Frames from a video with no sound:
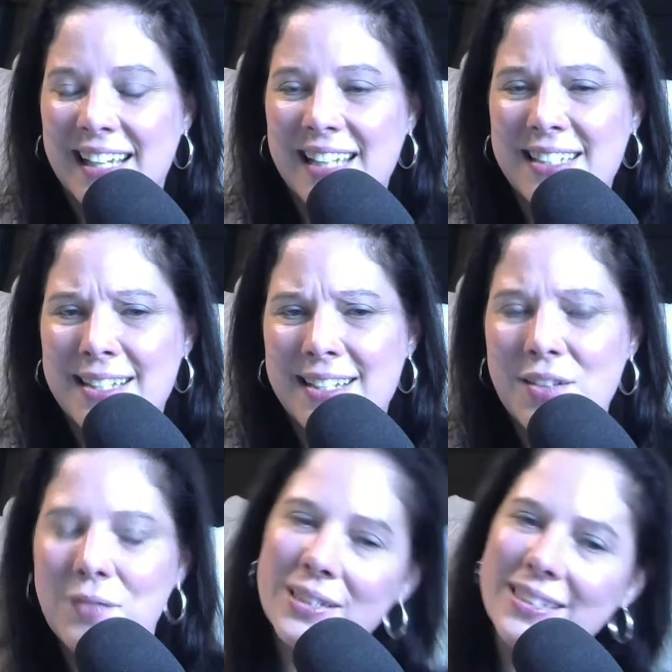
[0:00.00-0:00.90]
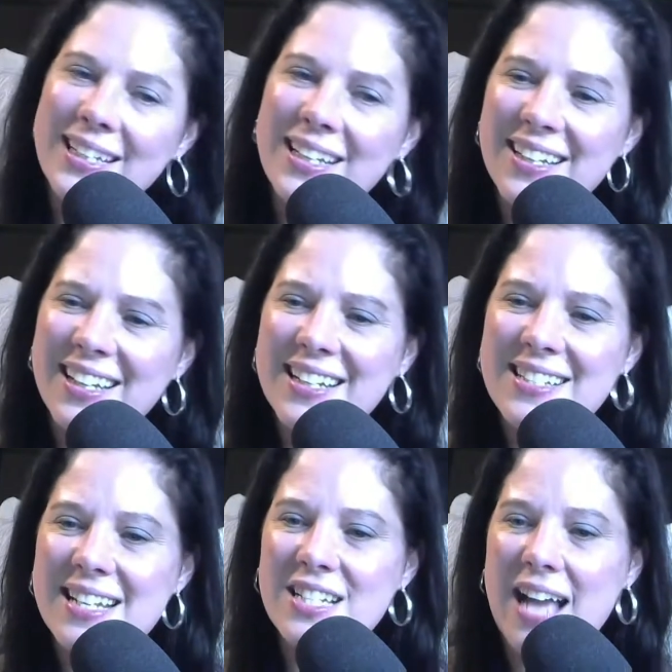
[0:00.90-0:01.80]
Anastasia, really?
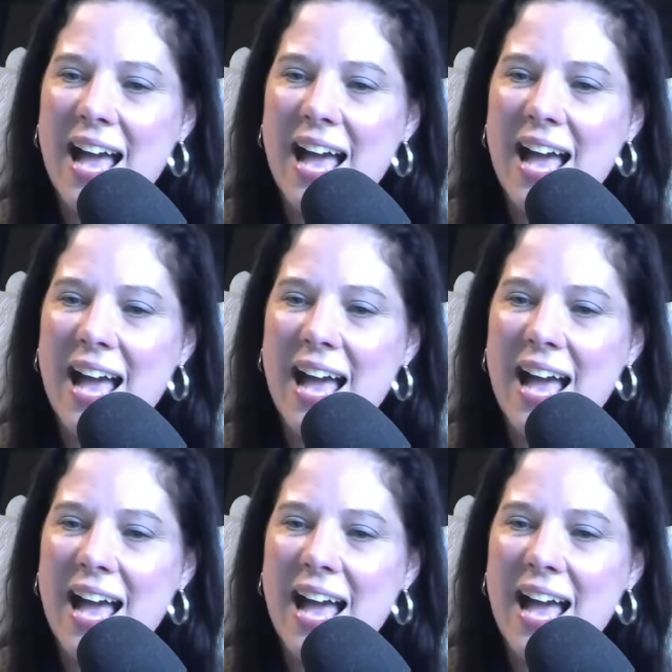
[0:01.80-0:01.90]
Anastasia,